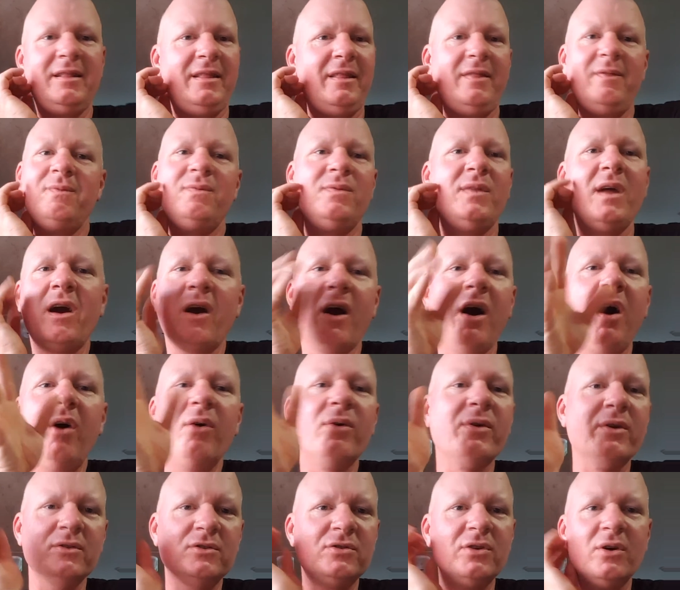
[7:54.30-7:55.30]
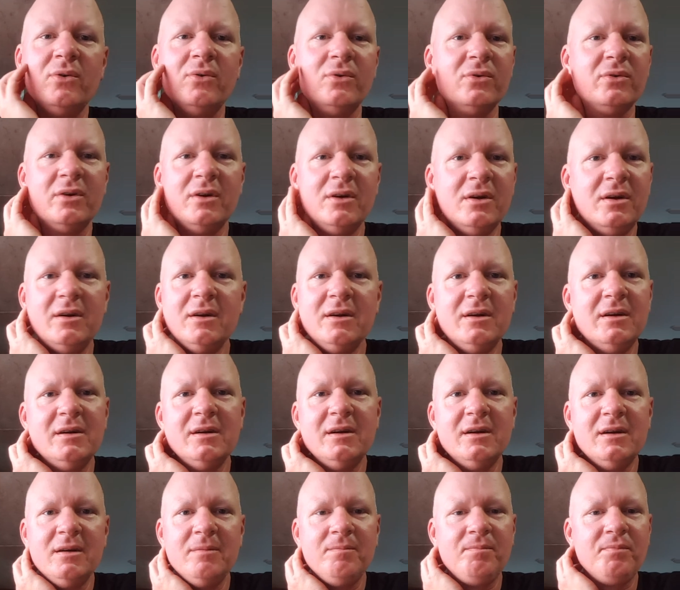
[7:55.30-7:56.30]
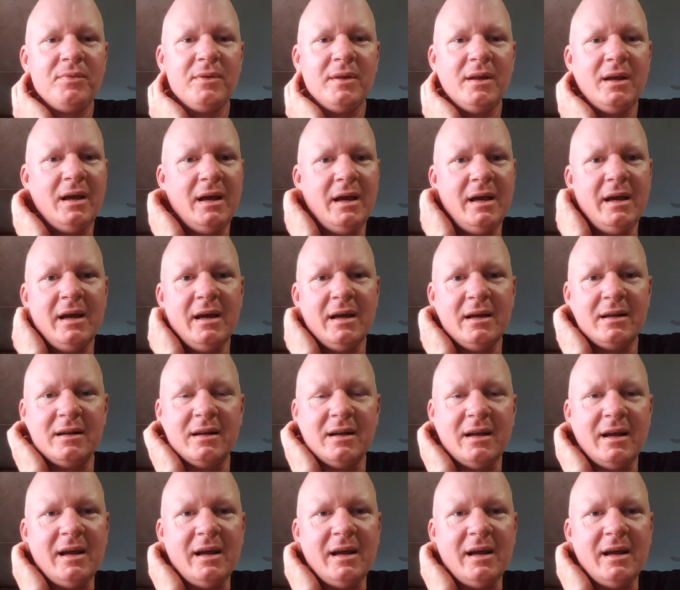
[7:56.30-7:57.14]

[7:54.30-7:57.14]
they're all controlled. And